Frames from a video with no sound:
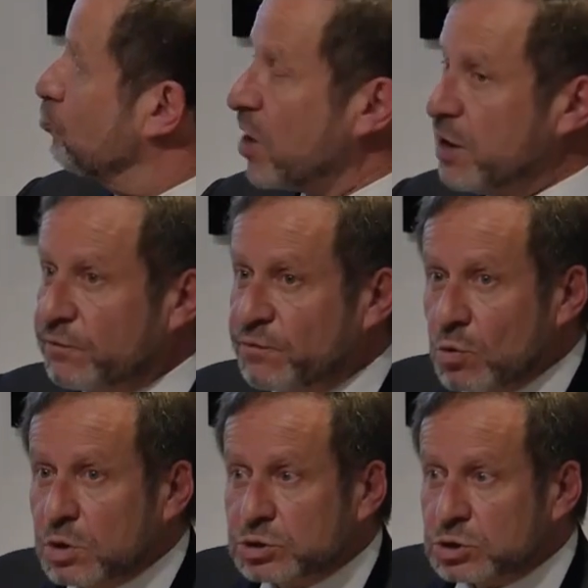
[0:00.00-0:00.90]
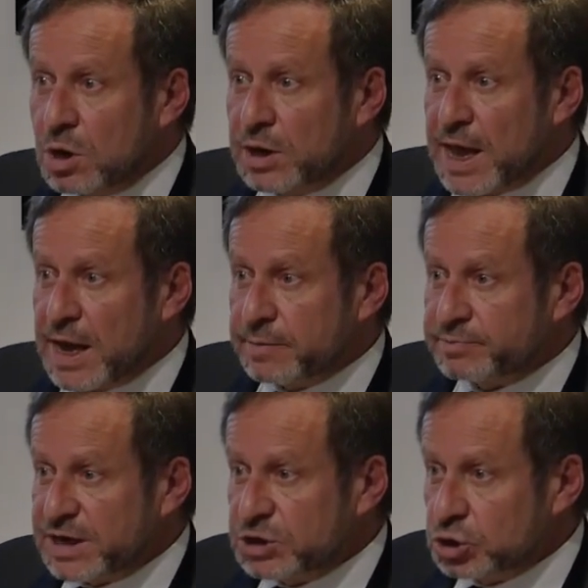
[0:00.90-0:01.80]
a greater focus on
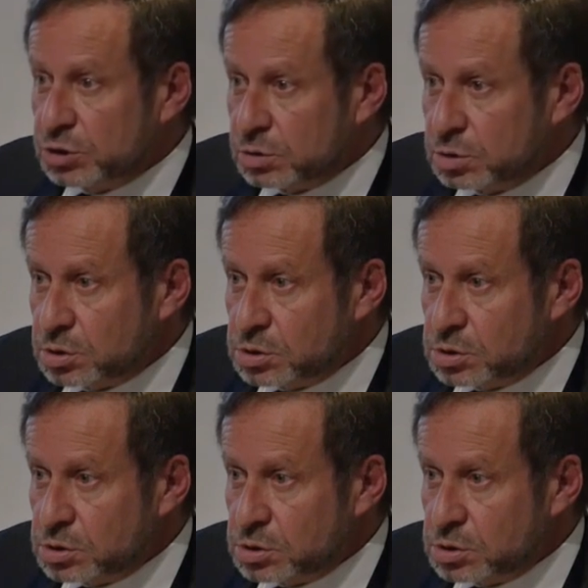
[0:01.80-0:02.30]
adaptation.